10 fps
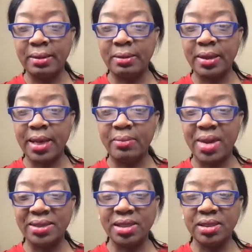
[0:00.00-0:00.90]
Okay,
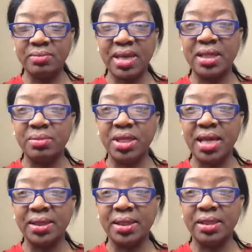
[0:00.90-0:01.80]
my team may give me
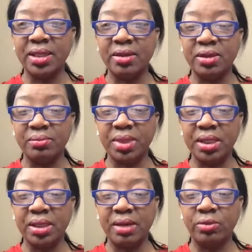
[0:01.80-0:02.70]
that link here in a
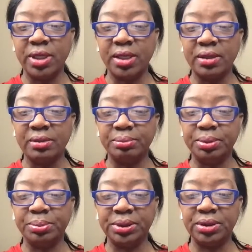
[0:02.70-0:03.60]
minute that we can
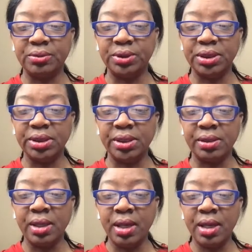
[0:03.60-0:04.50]
put it on in here.